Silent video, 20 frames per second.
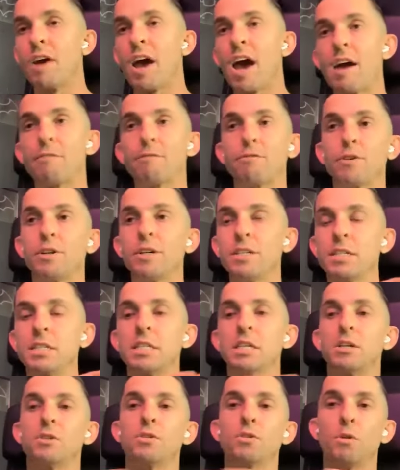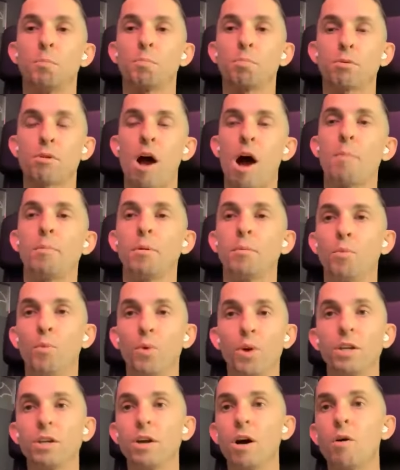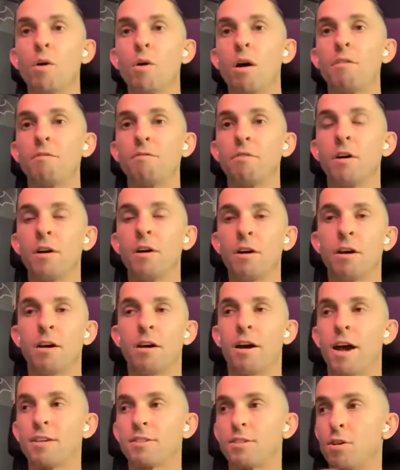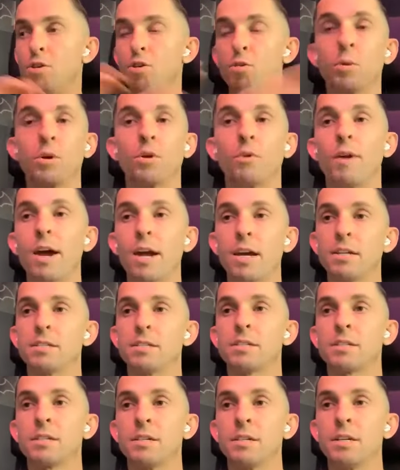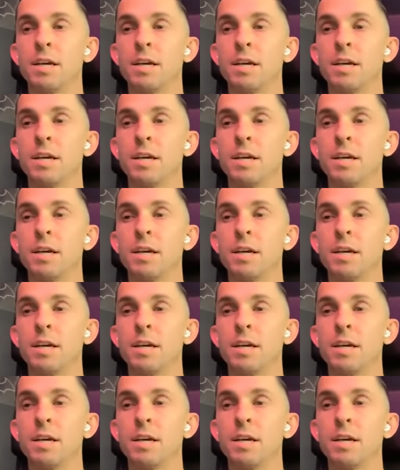every single problem we know of as a human race.